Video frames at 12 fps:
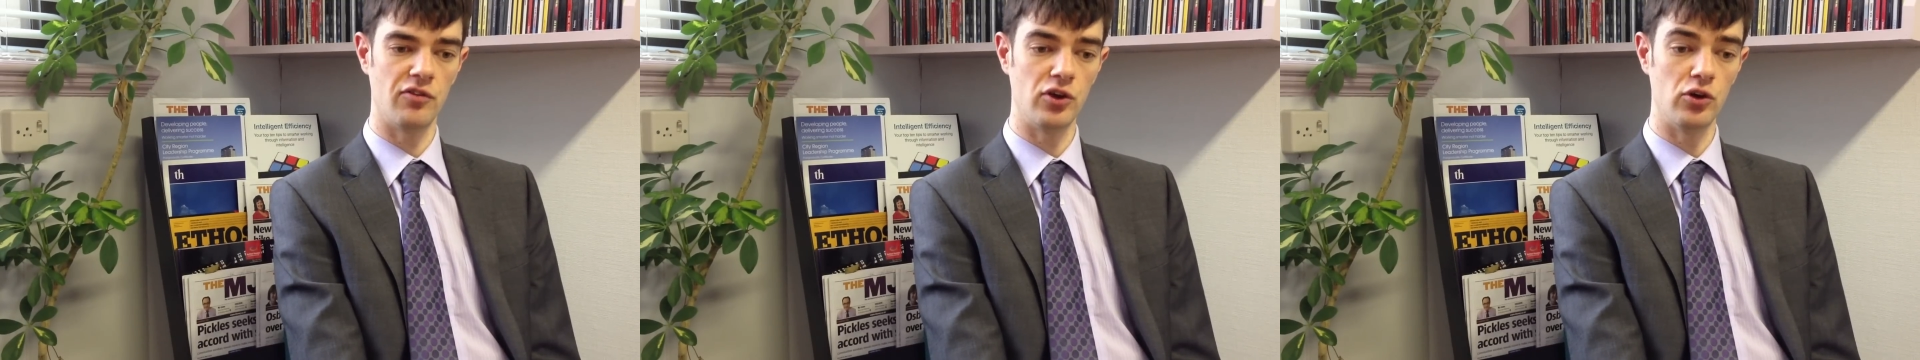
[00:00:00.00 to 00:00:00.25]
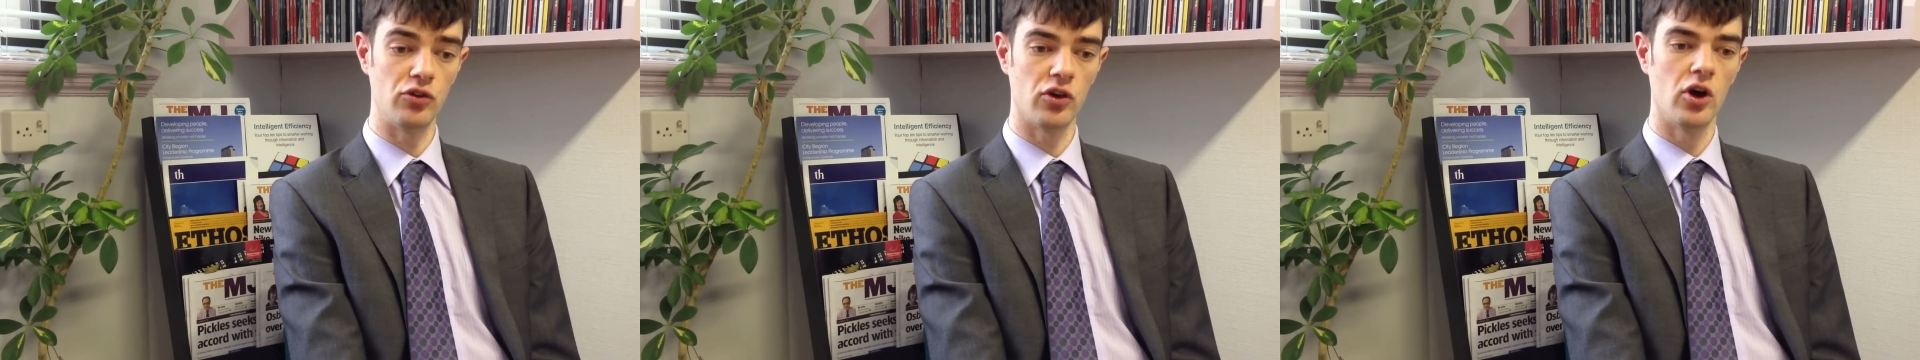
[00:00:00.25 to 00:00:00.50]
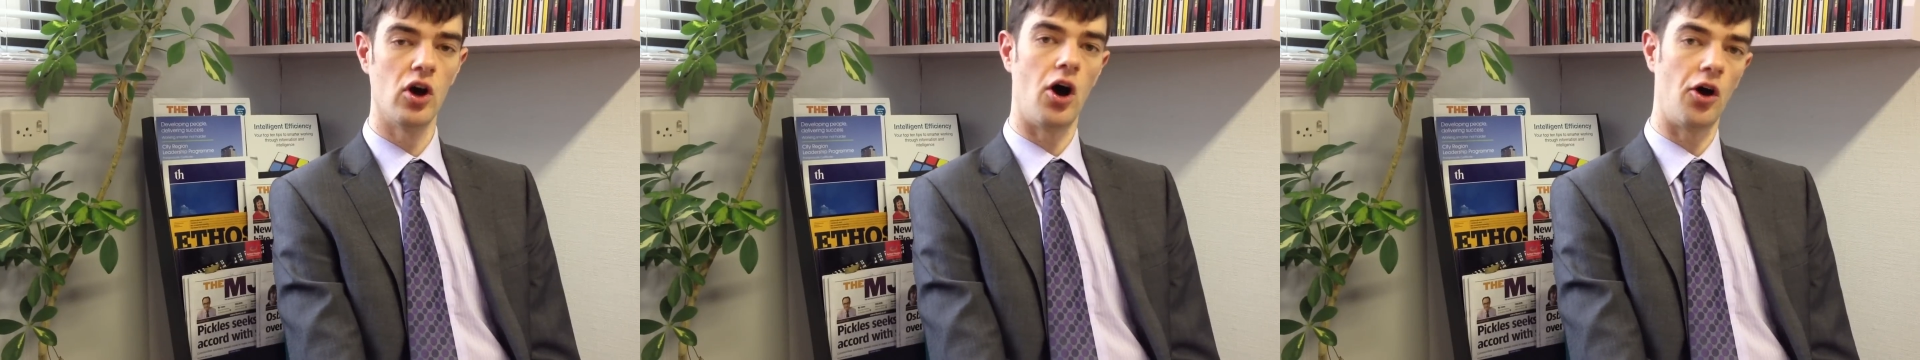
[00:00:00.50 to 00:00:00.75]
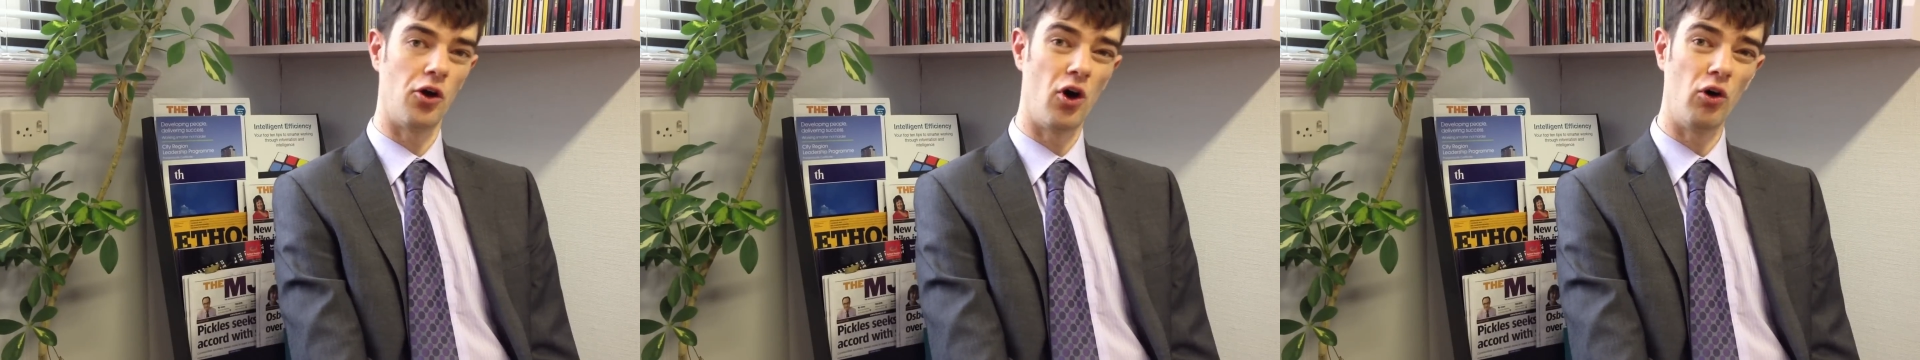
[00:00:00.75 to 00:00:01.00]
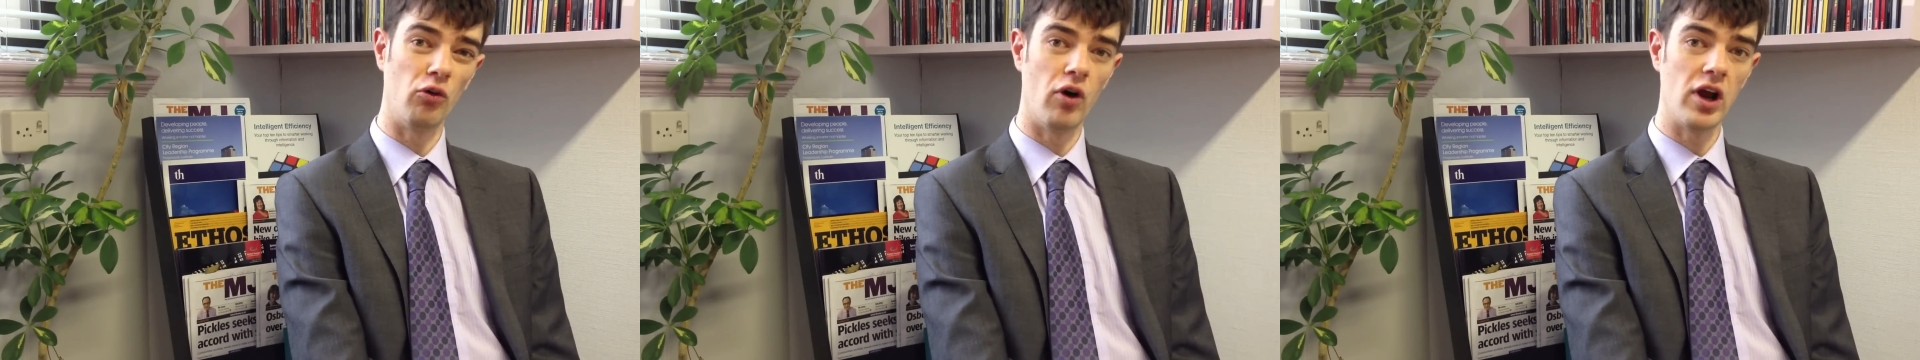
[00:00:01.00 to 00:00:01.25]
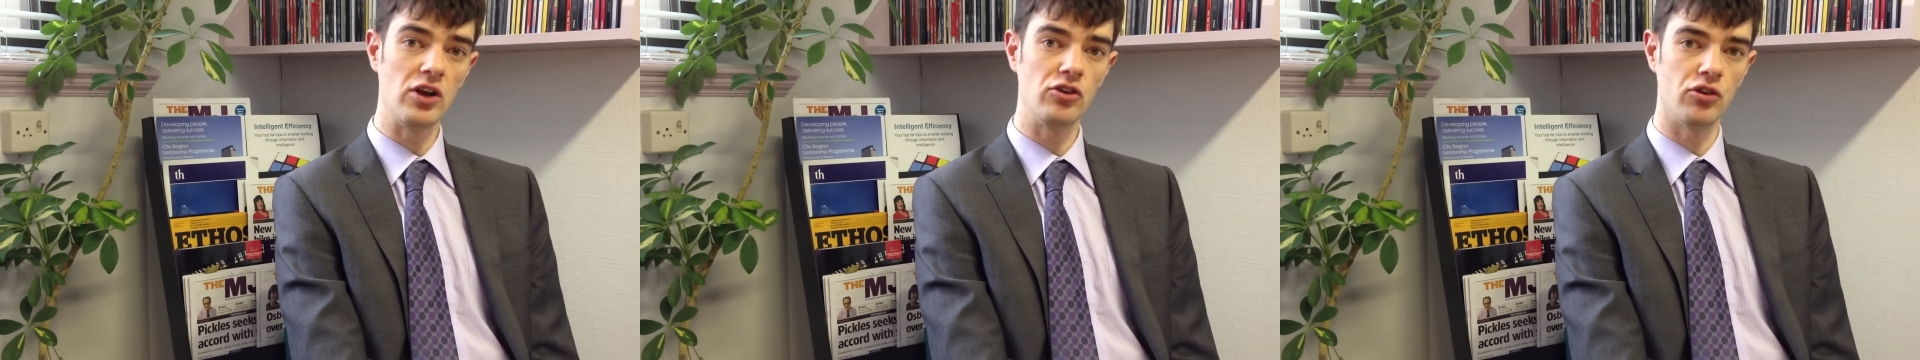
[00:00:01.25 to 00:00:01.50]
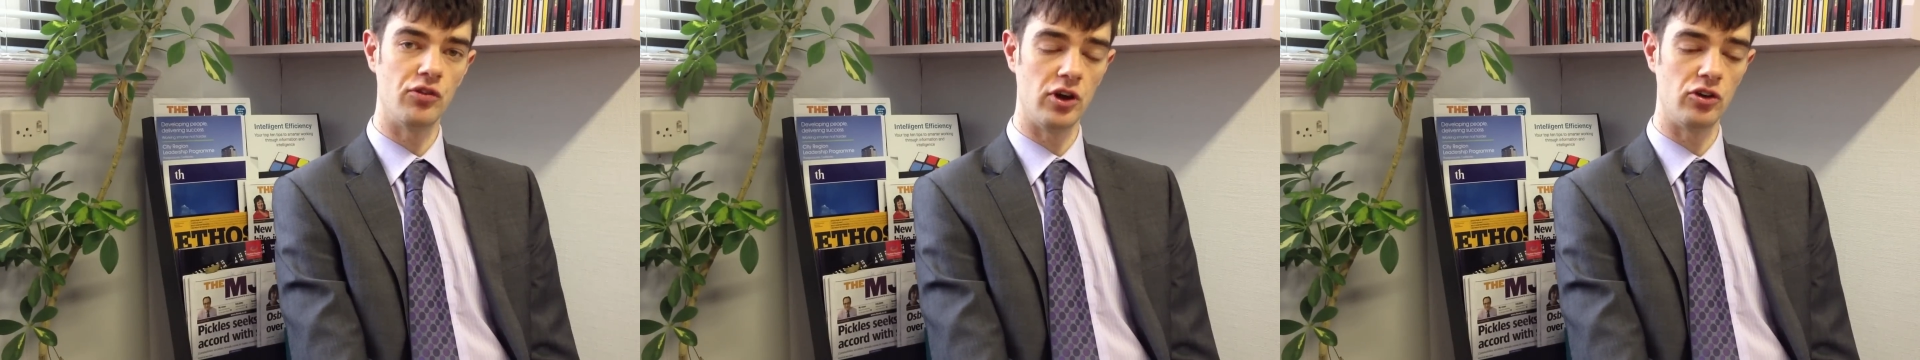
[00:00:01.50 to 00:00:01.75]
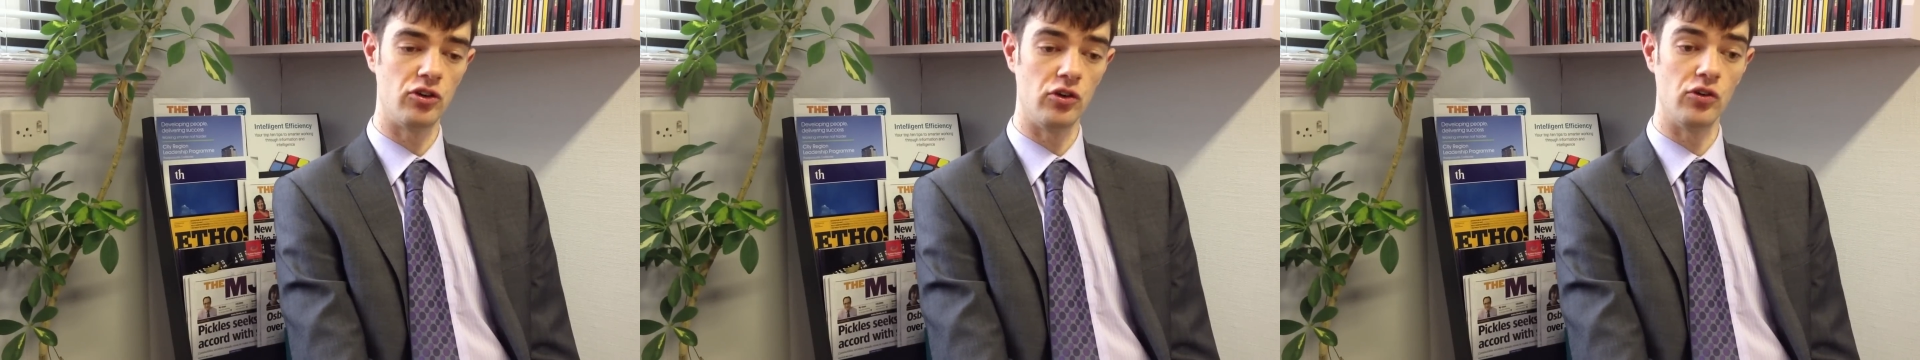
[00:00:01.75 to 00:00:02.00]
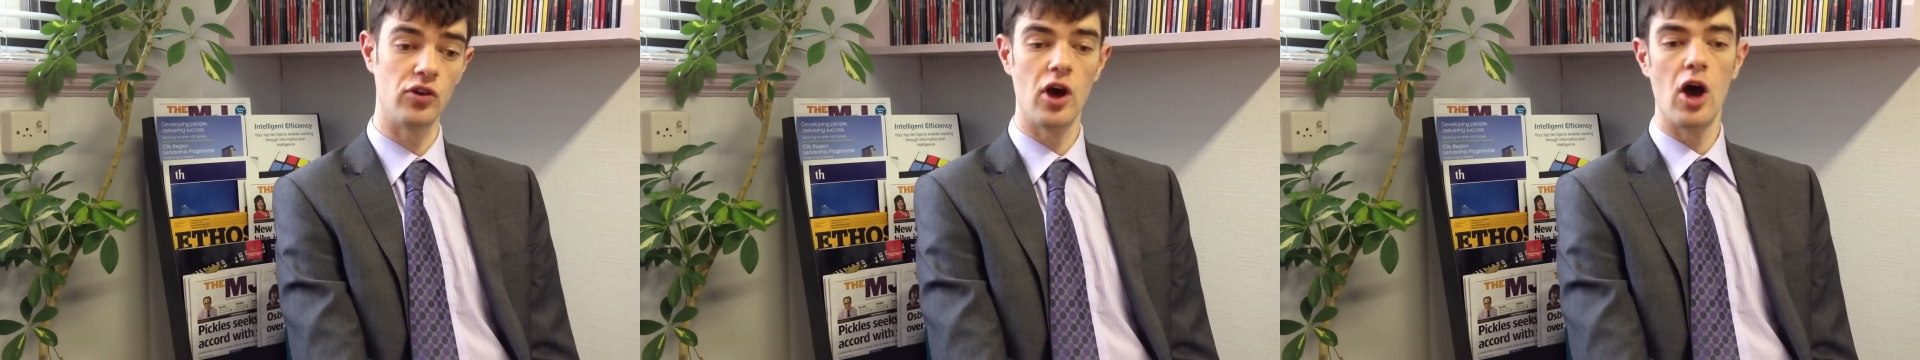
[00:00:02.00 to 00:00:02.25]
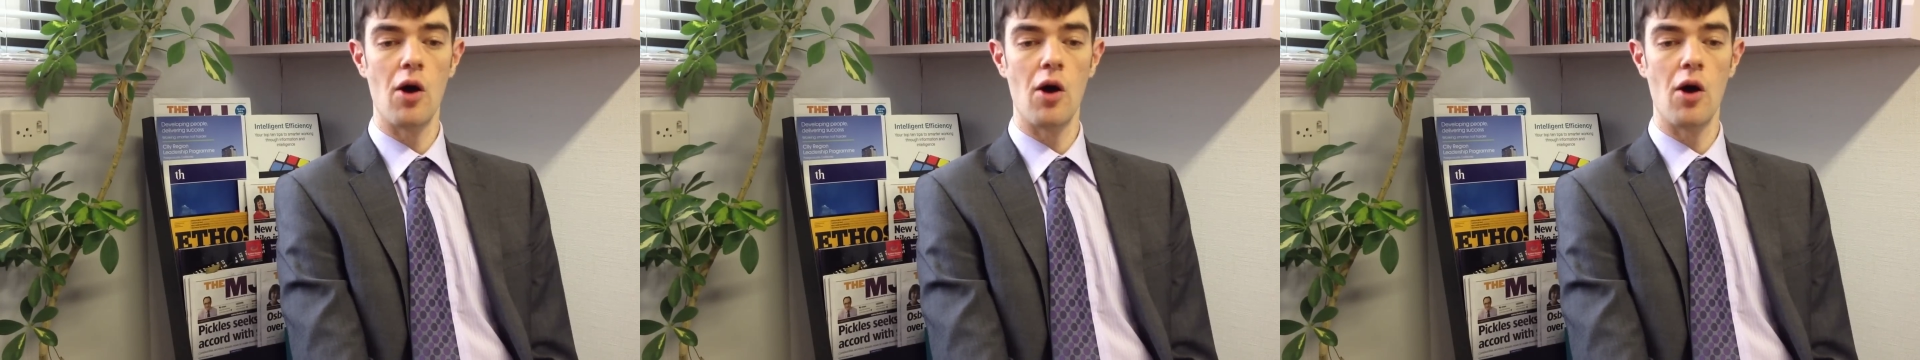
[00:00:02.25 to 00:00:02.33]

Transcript: views on a whole range of issues